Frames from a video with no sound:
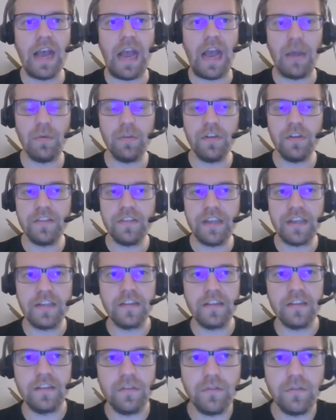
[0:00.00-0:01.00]
I want to take
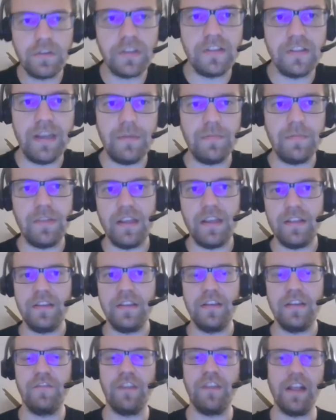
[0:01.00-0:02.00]
a look in depth at
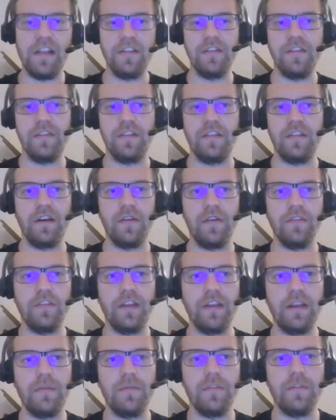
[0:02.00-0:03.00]
the failures and
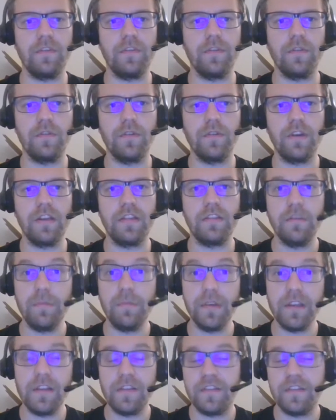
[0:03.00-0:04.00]
downtimes. So a
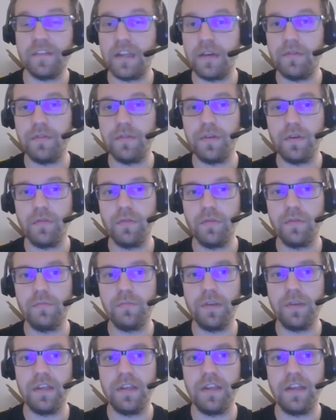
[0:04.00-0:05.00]
typical scenario would
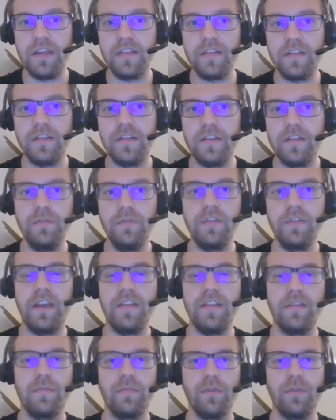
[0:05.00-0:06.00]
be that a user
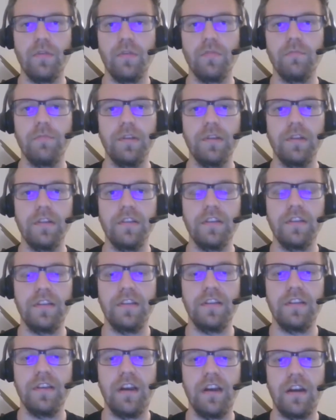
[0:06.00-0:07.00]
has a broken build
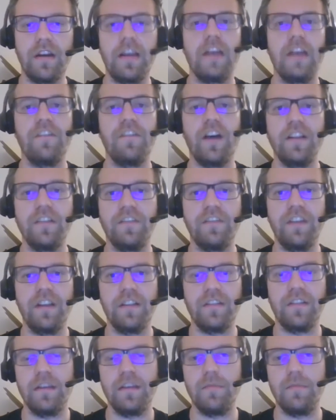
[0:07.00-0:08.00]
in the archive
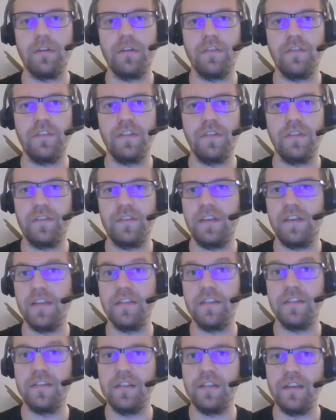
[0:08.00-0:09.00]
artifact step of his
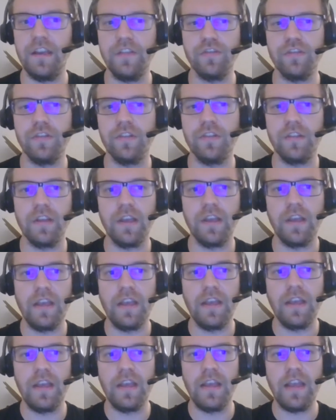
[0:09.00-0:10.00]
CI/CD engine.
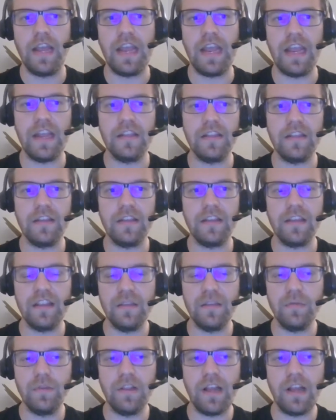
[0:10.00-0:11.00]
And
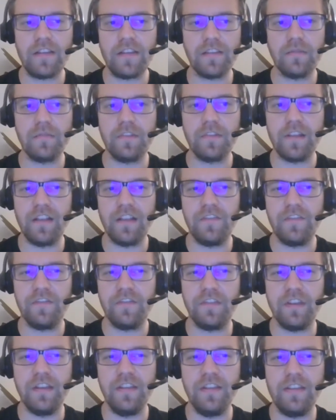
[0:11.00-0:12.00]
he will ask himself,
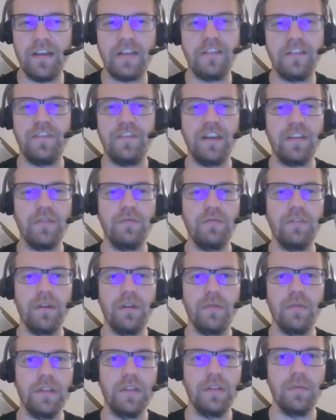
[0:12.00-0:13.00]
is Artifactory
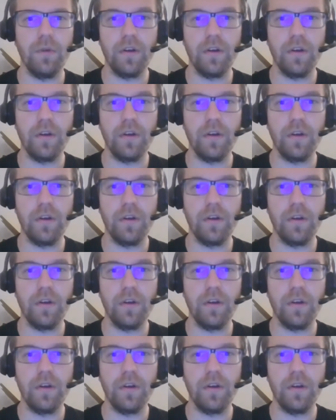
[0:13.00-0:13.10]
now really